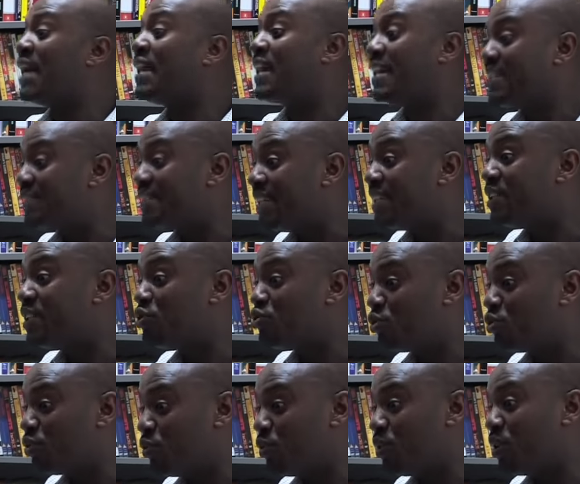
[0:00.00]
I can tell the
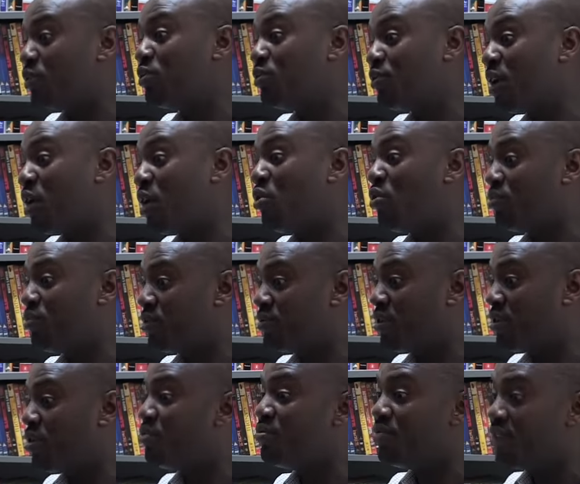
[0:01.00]
truth without fear or
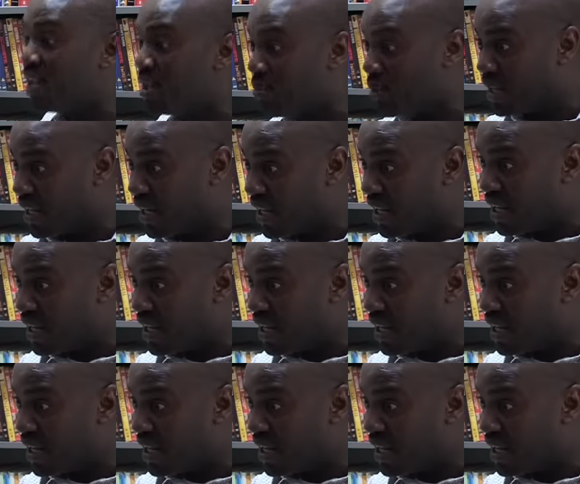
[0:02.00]
favor of anybody